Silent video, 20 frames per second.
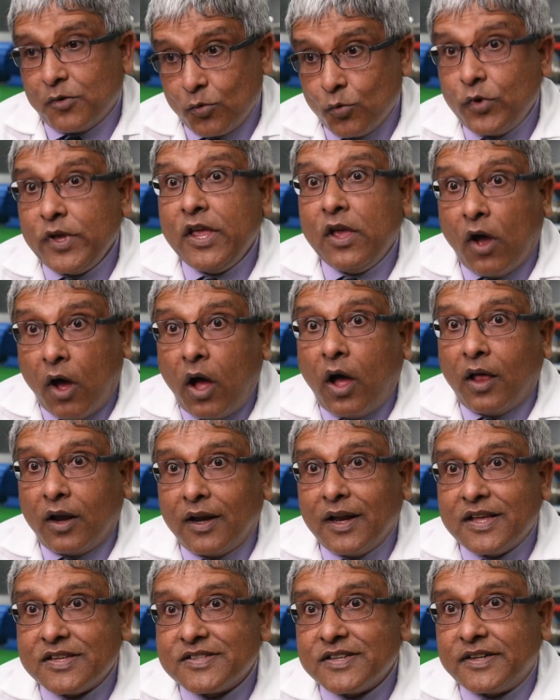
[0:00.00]
We
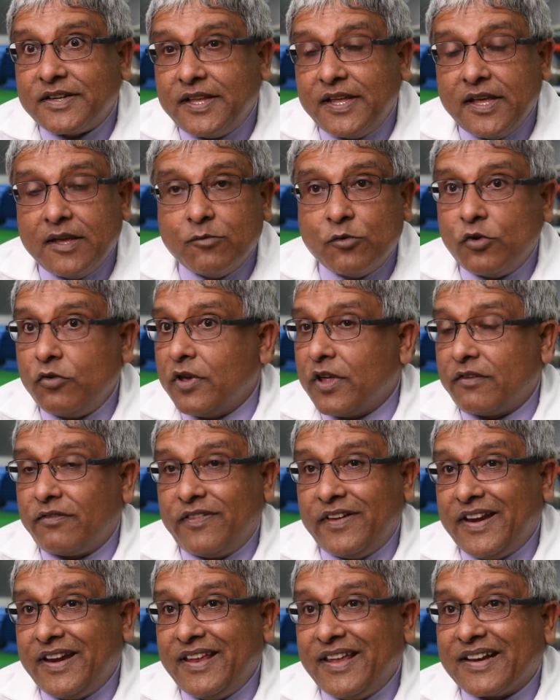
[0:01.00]
all, as a team, we were
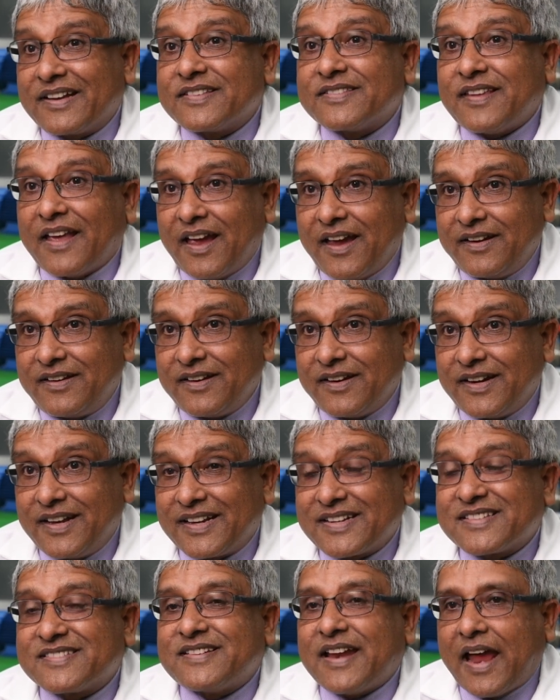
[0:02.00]
very excited,
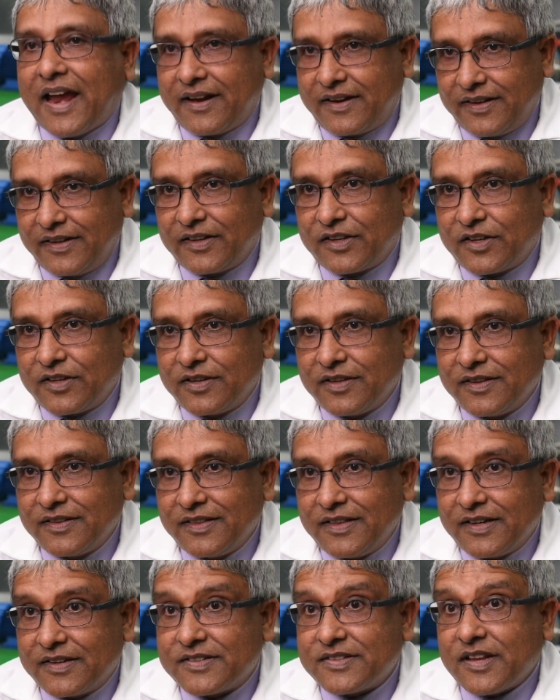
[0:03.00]
ecstatic
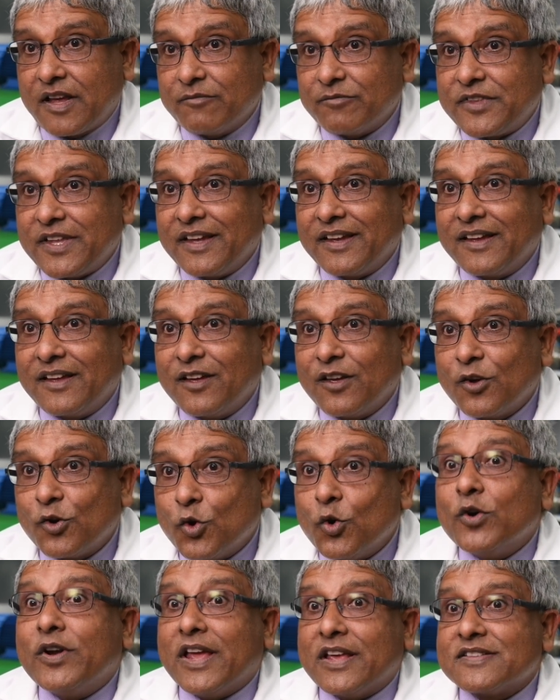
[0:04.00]
that something
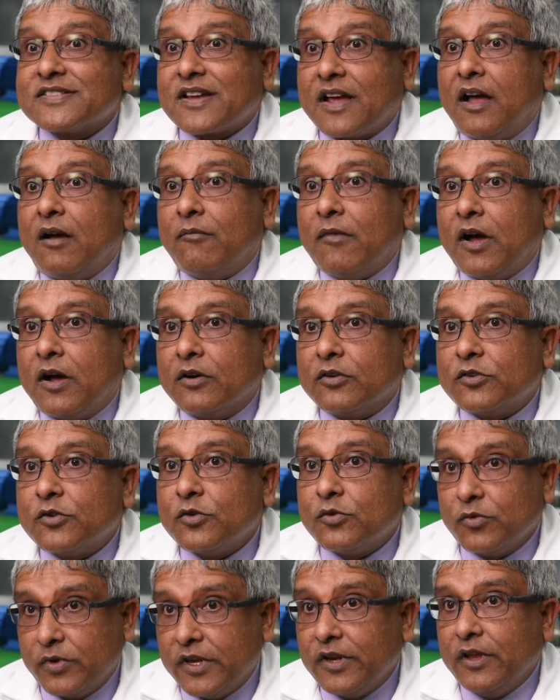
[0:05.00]
good has come out.
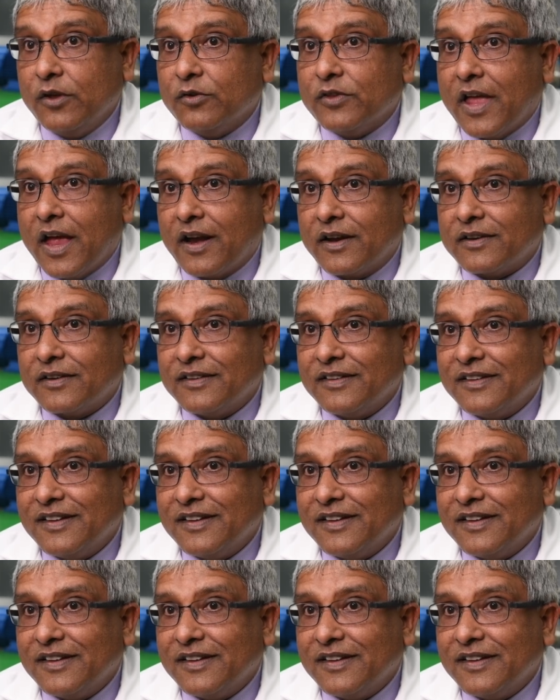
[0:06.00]
We knew that.